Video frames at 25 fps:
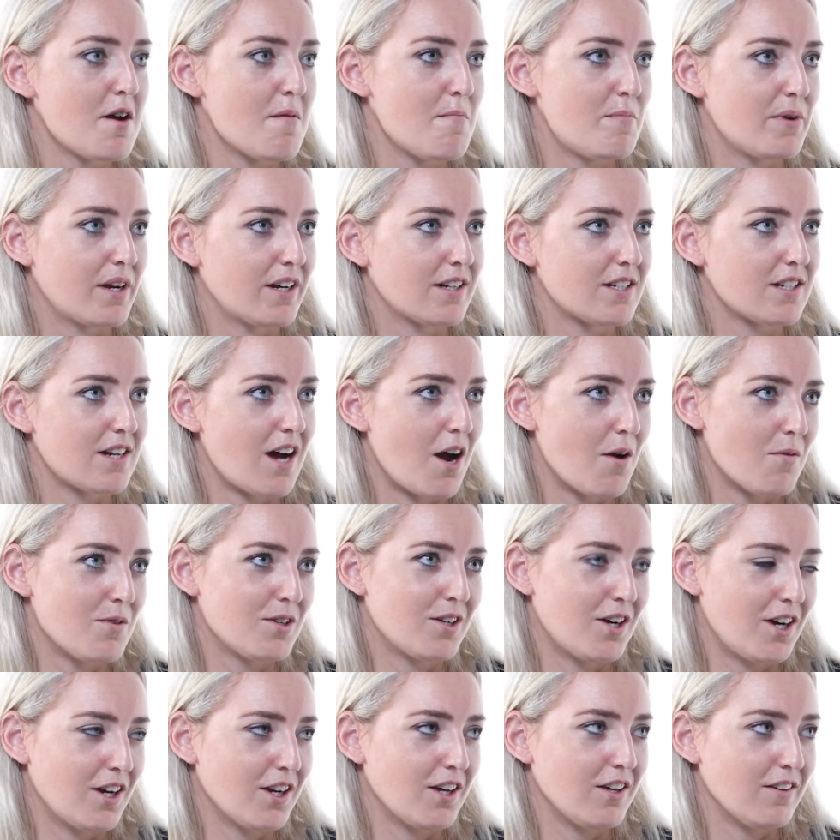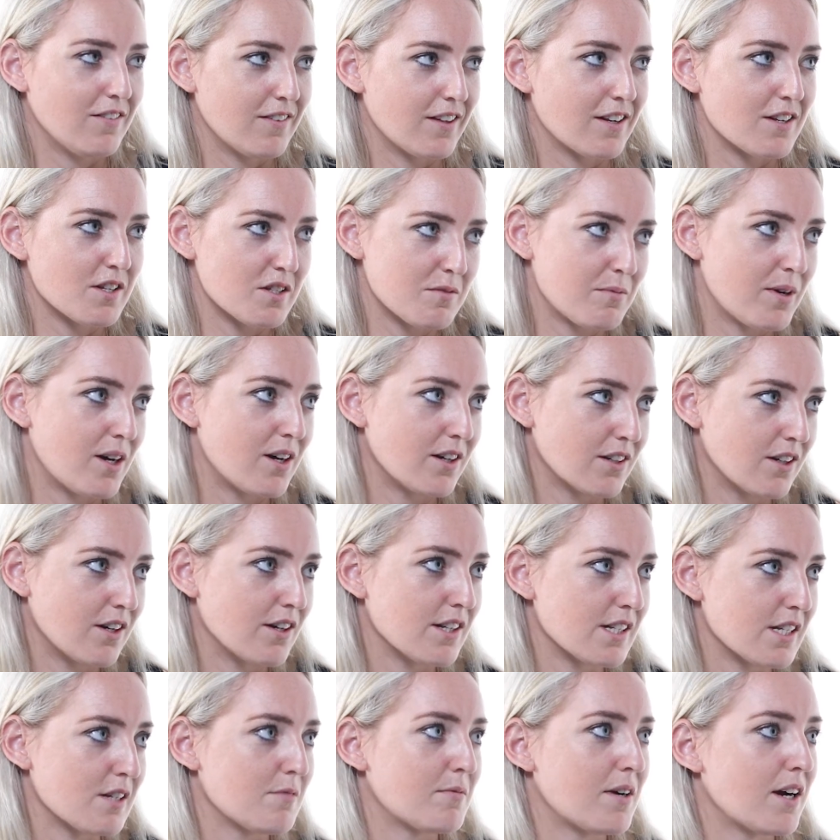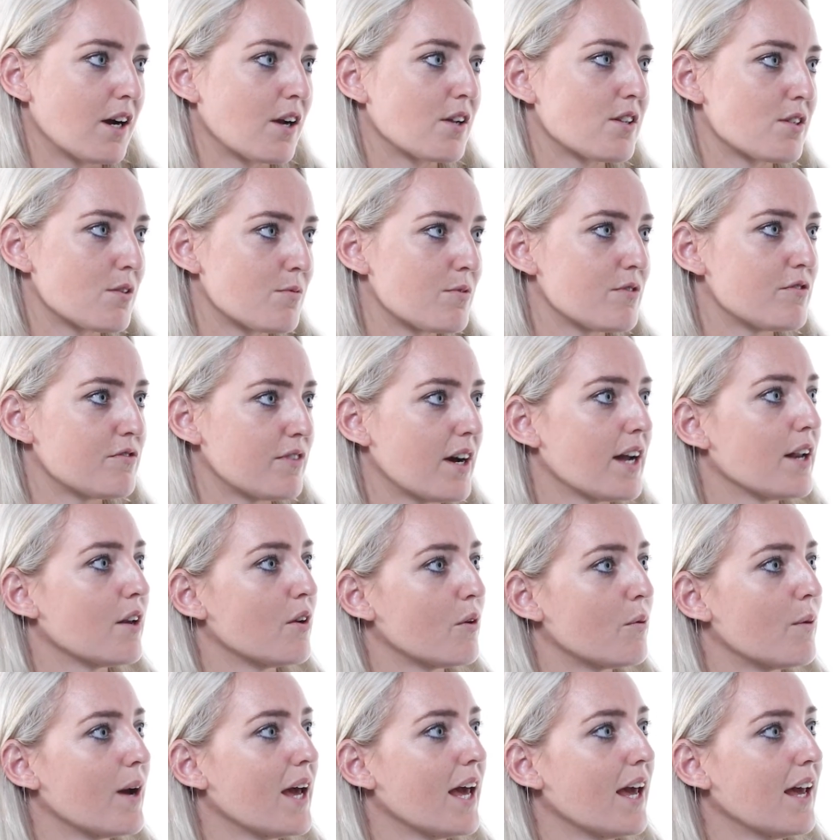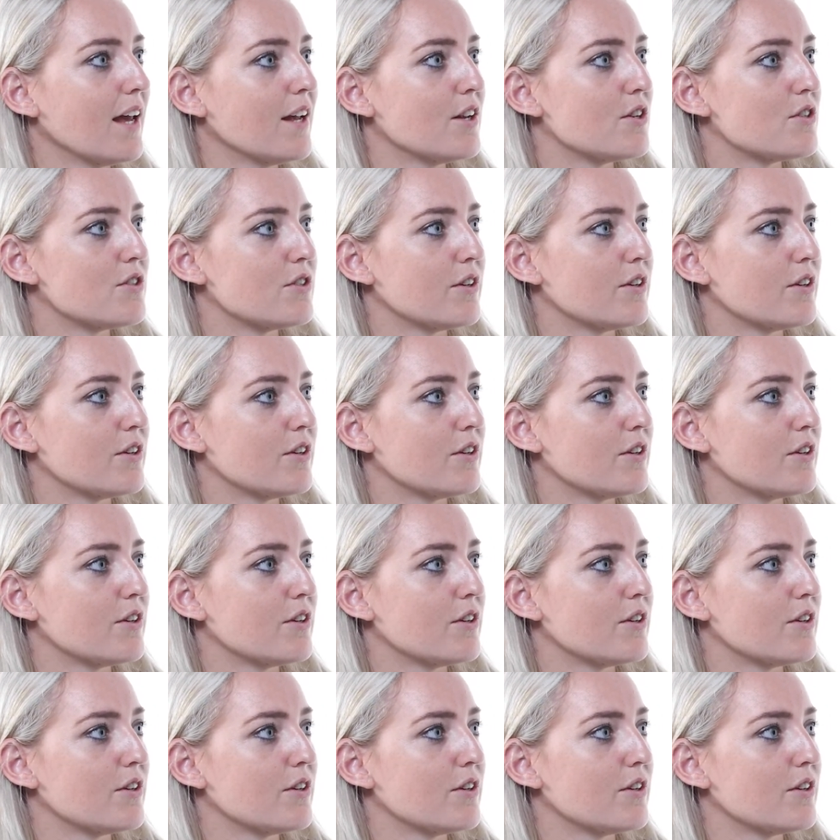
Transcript: But I would argue that a smart content marketer would find a way